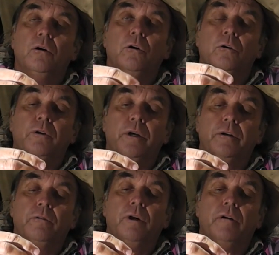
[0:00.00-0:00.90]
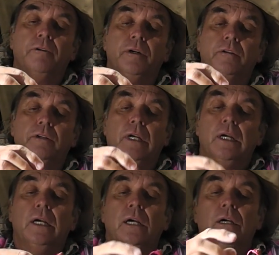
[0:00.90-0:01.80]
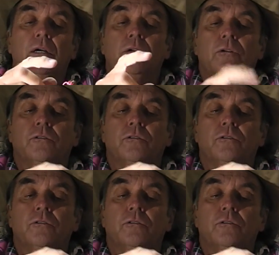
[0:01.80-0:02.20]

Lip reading: or around a rough edge, to